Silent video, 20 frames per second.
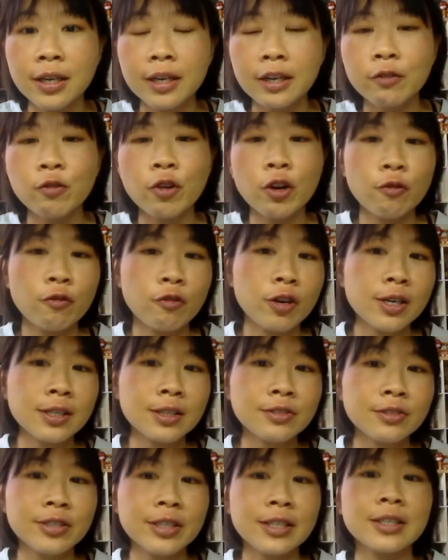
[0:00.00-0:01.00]
and what
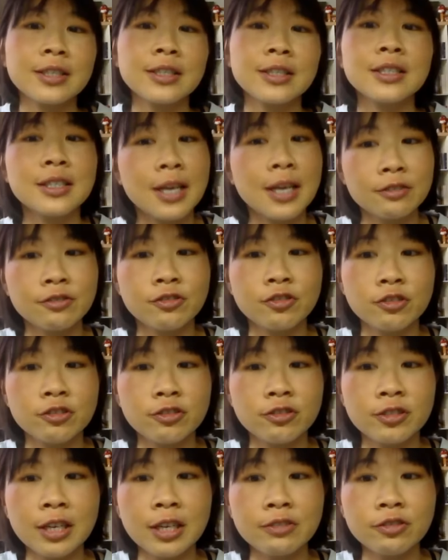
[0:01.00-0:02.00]
works and that
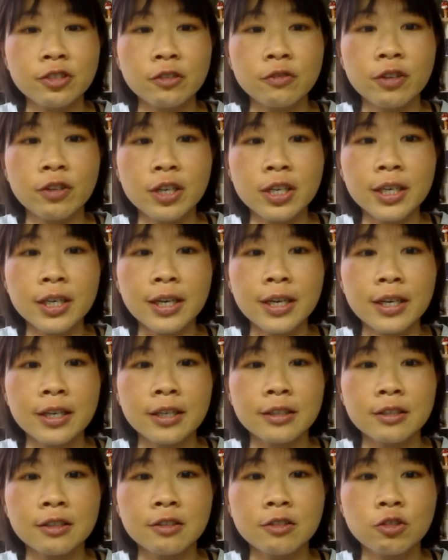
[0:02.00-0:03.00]
does not work?
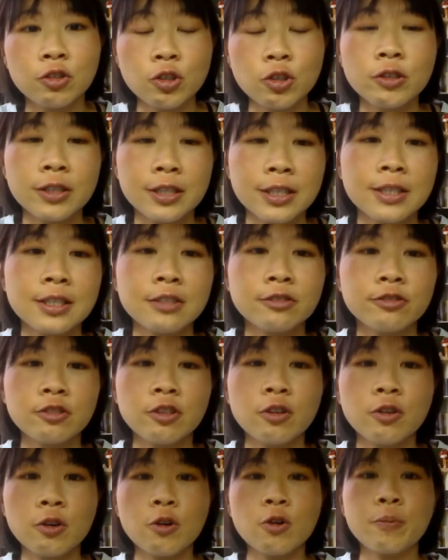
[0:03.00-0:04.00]
And do you think these
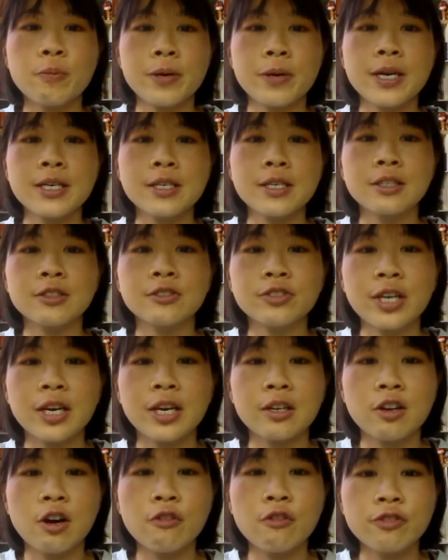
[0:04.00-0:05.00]
local payers
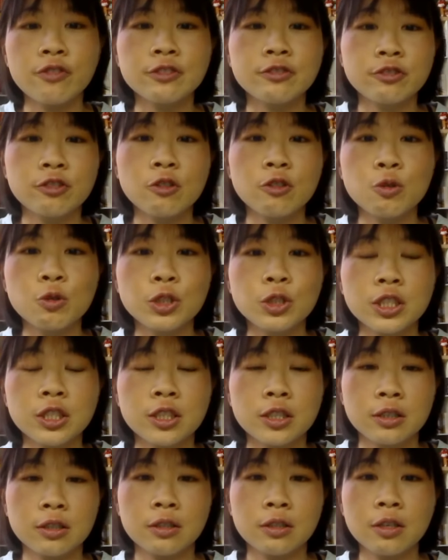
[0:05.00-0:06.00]
can offer
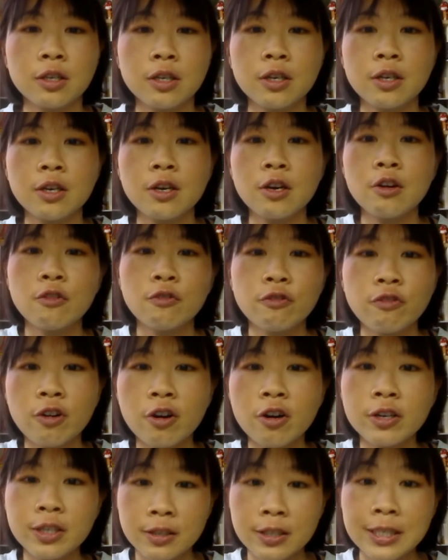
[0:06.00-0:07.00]
solution
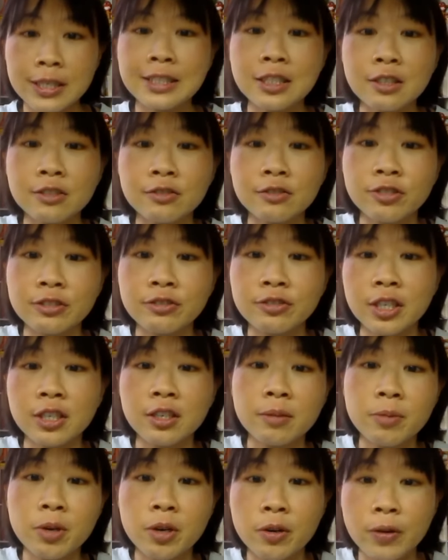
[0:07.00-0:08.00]
for the region's
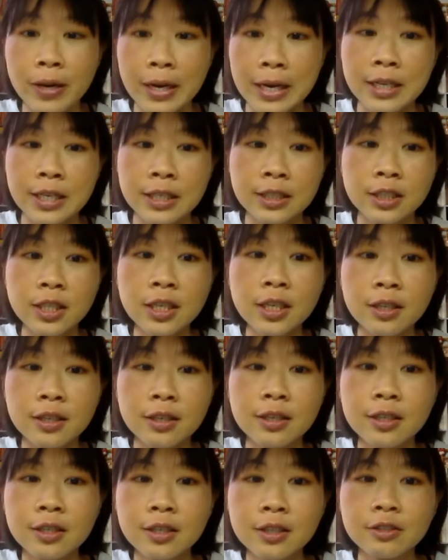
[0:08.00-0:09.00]
sustainable energy?
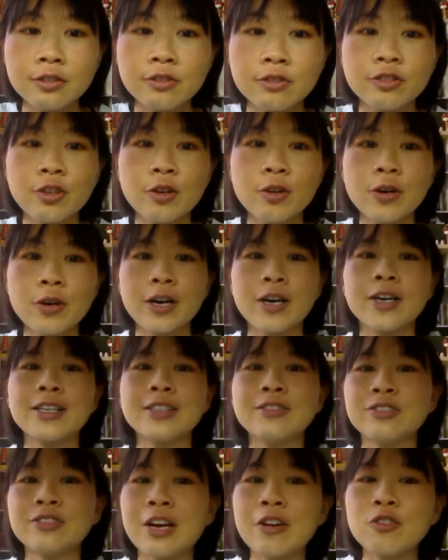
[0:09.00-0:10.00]
So
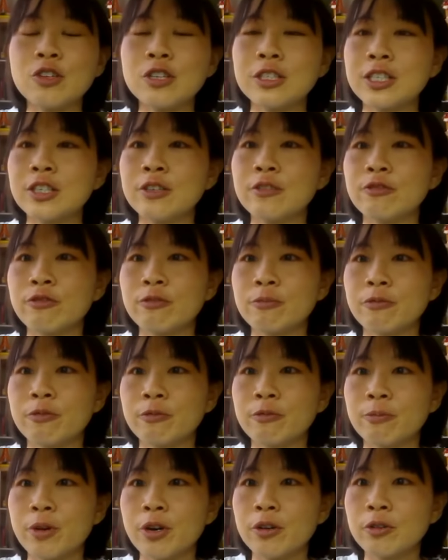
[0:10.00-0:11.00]
it's now your turn,
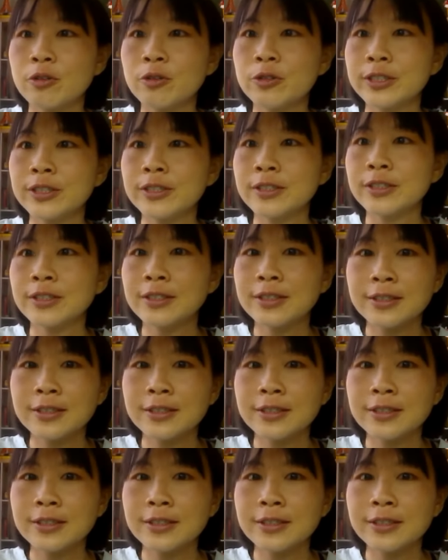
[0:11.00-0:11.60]
Paul Kun.